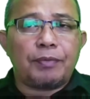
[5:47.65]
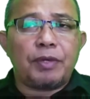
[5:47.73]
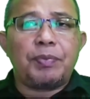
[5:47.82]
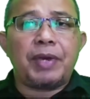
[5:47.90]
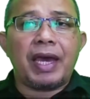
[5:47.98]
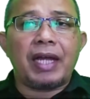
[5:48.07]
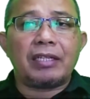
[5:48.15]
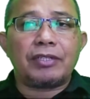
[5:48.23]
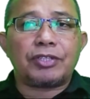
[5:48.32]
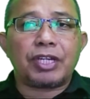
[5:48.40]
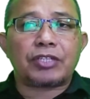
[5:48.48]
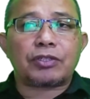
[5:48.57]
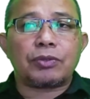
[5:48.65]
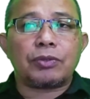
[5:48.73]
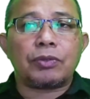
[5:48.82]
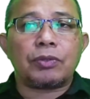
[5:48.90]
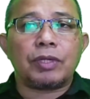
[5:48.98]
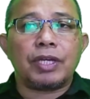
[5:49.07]
PBL seeks
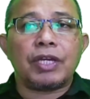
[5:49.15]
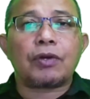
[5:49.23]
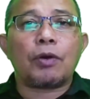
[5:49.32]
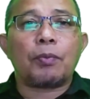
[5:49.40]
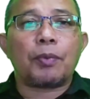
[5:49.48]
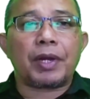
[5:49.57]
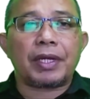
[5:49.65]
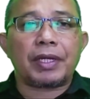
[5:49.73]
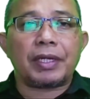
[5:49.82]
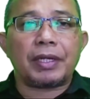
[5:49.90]
to incorporate